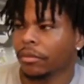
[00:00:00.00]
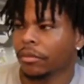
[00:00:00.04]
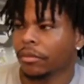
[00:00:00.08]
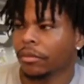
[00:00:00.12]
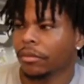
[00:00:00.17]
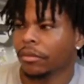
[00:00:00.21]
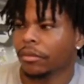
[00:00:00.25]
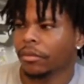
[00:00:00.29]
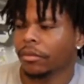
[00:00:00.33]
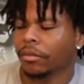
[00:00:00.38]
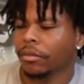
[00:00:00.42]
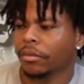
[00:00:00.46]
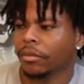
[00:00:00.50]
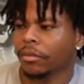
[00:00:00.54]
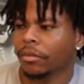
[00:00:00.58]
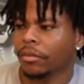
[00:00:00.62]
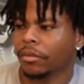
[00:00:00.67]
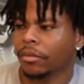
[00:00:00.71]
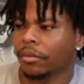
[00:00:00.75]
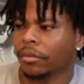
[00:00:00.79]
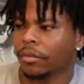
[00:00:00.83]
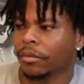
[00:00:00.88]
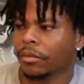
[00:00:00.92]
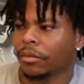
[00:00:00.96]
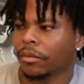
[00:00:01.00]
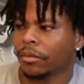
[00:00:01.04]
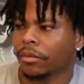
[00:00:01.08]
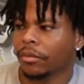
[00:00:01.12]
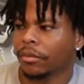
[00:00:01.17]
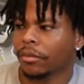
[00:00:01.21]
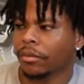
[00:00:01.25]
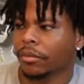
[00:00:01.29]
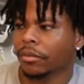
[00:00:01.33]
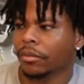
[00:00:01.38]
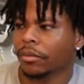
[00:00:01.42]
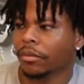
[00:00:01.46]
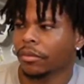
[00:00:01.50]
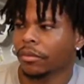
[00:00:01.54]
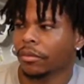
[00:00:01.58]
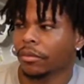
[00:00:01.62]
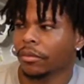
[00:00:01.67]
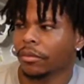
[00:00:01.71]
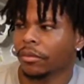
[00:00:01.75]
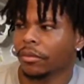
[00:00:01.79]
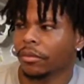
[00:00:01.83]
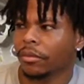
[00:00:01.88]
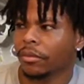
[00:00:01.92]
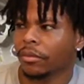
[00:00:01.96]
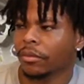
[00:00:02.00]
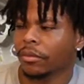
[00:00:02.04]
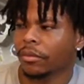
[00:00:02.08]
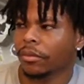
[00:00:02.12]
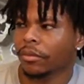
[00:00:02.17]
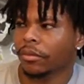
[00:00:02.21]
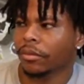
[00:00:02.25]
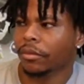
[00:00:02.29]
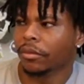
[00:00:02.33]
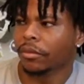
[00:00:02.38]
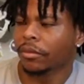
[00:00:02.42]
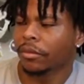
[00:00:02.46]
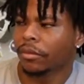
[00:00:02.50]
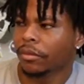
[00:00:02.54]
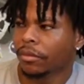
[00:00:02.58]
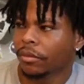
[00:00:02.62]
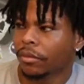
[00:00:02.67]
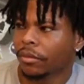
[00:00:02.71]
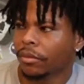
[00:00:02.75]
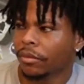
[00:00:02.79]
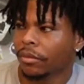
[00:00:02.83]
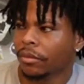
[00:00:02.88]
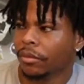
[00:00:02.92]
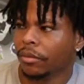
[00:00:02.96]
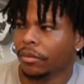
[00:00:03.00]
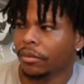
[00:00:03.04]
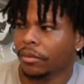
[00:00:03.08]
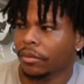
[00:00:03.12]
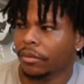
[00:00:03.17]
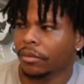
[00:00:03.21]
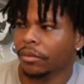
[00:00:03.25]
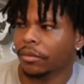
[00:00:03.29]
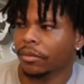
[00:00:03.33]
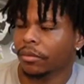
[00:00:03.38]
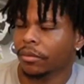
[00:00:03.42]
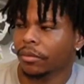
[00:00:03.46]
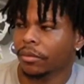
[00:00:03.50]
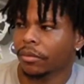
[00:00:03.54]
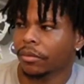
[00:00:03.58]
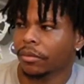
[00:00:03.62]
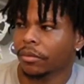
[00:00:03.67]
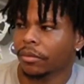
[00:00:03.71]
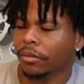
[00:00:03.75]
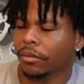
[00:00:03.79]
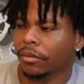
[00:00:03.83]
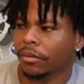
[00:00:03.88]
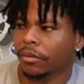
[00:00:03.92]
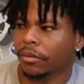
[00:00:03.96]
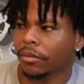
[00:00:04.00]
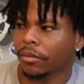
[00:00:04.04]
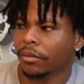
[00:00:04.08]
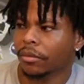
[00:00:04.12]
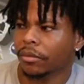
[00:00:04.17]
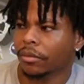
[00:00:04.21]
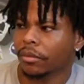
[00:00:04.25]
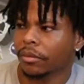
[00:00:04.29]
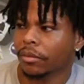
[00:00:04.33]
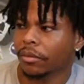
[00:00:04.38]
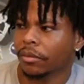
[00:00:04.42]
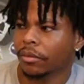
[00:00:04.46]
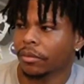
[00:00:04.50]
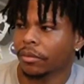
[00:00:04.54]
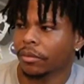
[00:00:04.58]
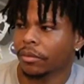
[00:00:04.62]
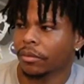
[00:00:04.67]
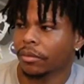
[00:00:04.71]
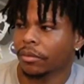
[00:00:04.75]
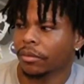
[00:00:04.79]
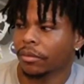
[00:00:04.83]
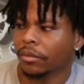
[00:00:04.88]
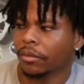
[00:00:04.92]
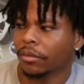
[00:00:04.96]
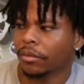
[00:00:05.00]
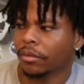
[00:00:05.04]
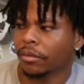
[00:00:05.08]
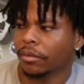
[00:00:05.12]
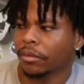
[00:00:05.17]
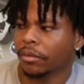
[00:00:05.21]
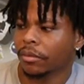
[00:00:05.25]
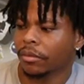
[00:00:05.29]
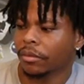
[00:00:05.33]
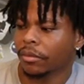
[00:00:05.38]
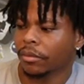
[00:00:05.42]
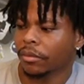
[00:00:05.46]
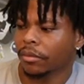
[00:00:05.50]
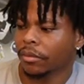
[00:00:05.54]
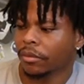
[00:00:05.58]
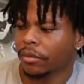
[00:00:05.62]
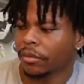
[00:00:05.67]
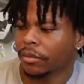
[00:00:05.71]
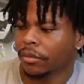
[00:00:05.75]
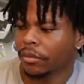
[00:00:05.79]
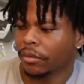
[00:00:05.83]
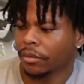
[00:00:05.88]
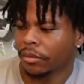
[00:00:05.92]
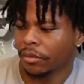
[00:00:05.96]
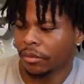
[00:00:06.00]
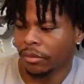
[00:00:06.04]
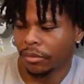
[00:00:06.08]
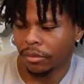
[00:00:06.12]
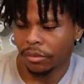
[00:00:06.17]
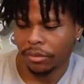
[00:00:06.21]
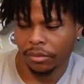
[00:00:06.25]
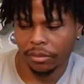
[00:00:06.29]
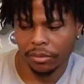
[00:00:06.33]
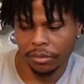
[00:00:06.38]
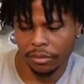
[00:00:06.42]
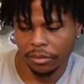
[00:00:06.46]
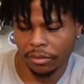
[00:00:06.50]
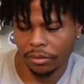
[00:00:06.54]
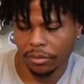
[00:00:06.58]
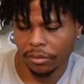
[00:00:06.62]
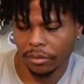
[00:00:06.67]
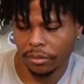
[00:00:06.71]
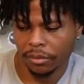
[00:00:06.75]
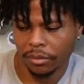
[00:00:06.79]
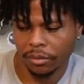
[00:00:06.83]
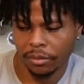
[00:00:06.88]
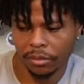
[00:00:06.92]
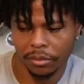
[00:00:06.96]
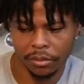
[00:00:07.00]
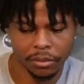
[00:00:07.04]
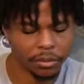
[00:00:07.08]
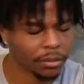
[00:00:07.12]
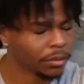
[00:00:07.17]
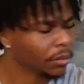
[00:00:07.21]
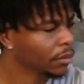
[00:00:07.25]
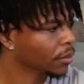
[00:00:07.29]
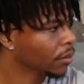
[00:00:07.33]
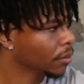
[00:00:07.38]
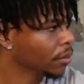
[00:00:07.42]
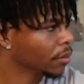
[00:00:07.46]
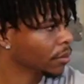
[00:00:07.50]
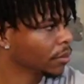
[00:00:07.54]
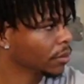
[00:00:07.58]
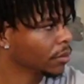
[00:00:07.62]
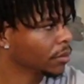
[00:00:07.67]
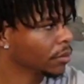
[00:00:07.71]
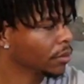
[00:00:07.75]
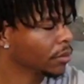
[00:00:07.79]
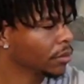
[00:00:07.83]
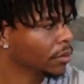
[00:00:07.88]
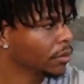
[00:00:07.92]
This person isn't speaking.